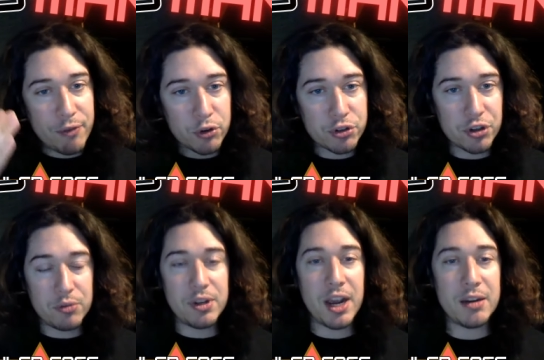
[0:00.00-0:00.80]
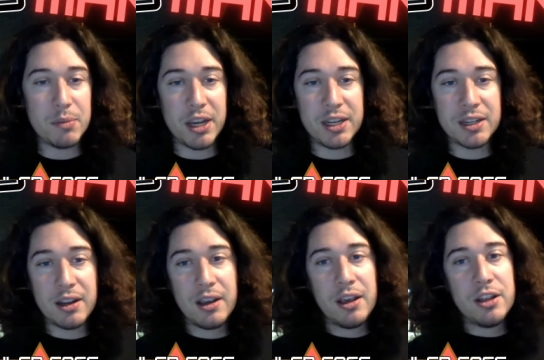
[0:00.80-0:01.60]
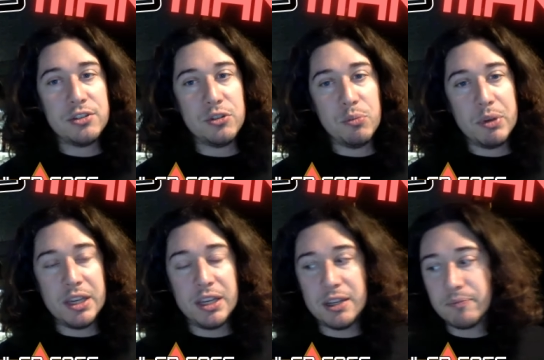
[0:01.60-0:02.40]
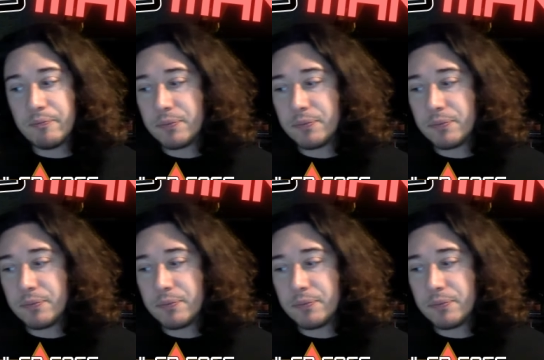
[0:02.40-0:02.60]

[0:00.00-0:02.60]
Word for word: first show dynamite to be